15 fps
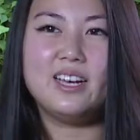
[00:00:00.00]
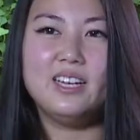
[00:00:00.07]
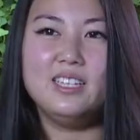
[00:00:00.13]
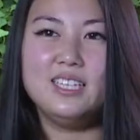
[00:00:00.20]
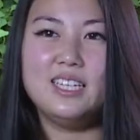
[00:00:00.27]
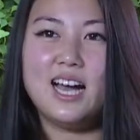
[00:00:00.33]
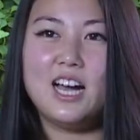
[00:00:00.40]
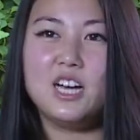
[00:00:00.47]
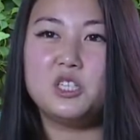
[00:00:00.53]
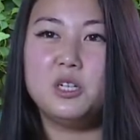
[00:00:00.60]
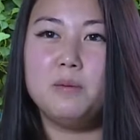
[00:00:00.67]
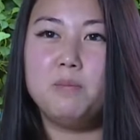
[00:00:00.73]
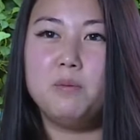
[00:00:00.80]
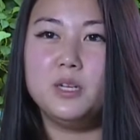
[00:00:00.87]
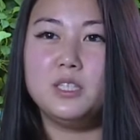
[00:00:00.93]
getting to
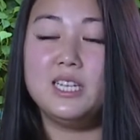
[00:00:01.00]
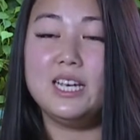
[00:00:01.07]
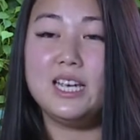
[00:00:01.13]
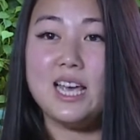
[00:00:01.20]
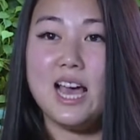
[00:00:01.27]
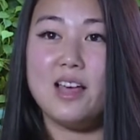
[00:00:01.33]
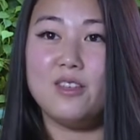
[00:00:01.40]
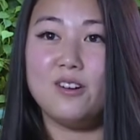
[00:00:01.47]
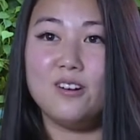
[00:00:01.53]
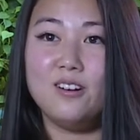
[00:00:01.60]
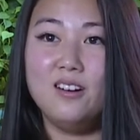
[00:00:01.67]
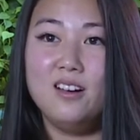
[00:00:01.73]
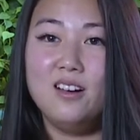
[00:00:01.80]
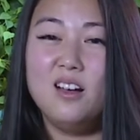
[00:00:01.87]
actually put together